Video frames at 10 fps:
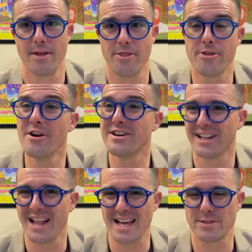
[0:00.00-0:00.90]
third to
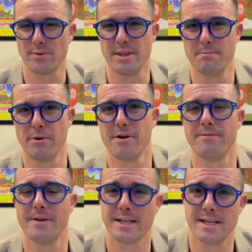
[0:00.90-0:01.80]
last one, the
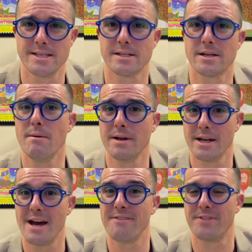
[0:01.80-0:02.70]
perfect, is common
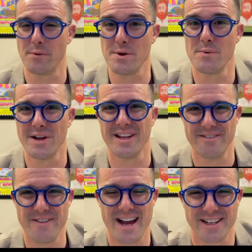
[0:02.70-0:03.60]
enough that we will in
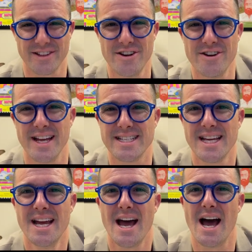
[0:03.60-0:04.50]
fact learn it,
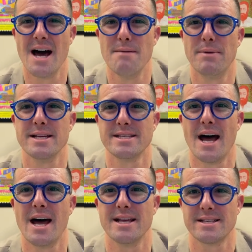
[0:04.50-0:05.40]
but is
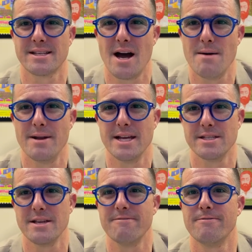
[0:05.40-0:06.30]
not as common as
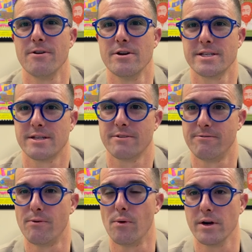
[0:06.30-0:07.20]
the first
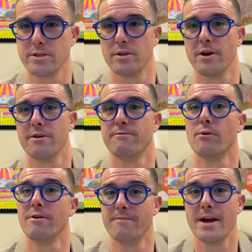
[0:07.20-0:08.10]
four. So there are
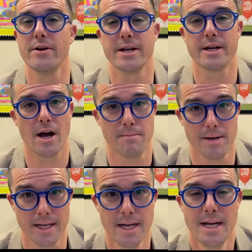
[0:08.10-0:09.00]
four very
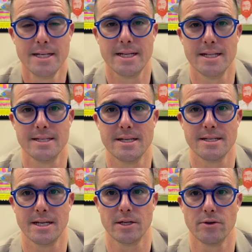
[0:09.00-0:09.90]
common tenses
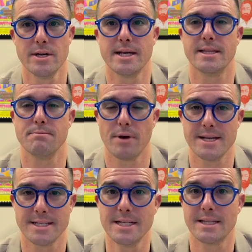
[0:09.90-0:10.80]
in Greek. The
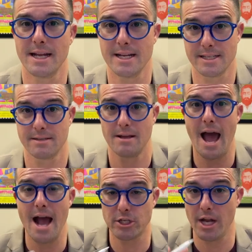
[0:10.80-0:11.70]
present, that is
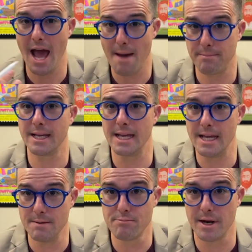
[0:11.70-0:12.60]
action happening
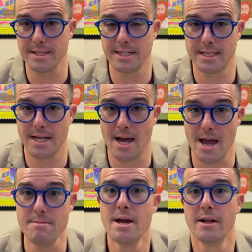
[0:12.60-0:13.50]
in present
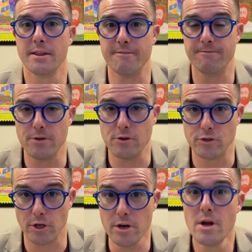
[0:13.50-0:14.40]
time. The
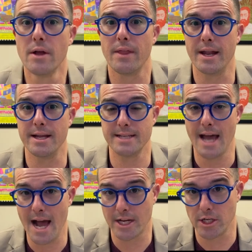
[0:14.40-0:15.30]
future, that is
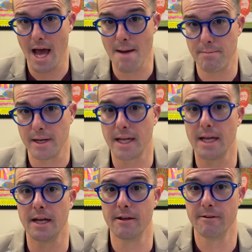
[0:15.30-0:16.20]
action happening
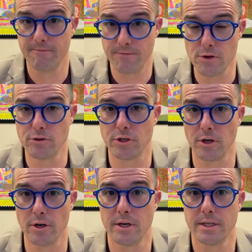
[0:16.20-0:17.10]
in
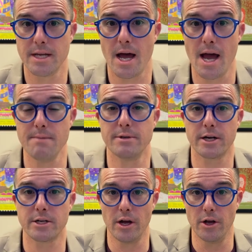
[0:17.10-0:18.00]
future time.
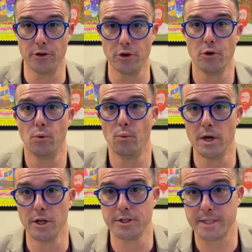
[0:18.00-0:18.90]
Dr. Elder
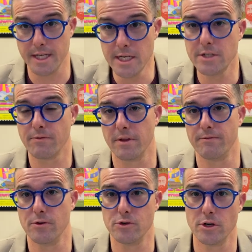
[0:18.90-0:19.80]
will teach for the
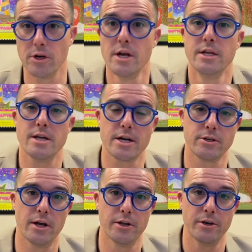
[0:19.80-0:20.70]
future. Dr.
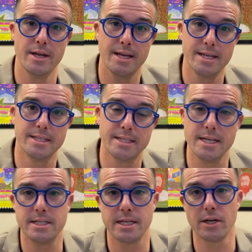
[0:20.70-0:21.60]
Elder is
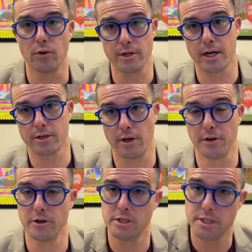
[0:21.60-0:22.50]
teaching, or Dr.
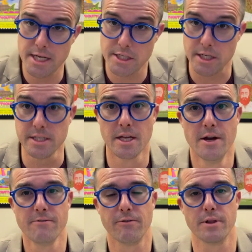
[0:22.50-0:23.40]
Elder teaches
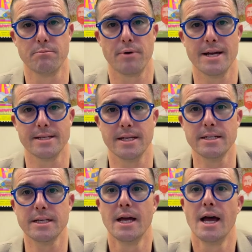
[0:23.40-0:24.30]
for the
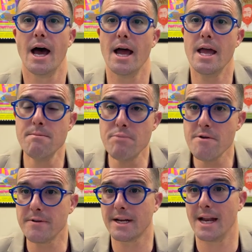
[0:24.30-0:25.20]
present.
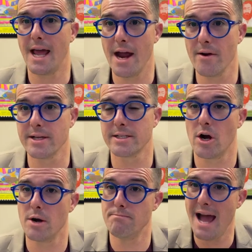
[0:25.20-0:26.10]
Imperfect and aorist
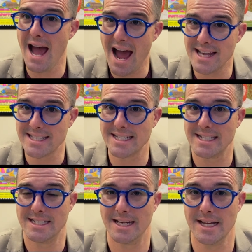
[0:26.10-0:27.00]
are past
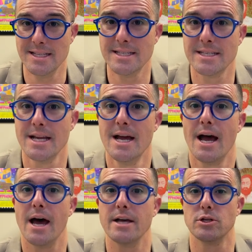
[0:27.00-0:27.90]
tense.
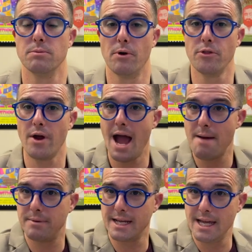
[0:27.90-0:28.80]
So both are
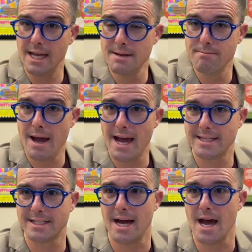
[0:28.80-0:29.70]
happening in
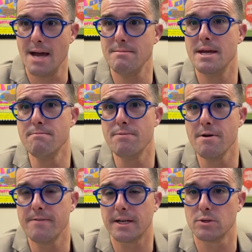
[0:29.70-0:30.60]
past time.
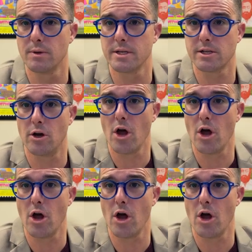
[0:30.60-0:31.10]
Imperfect is what is called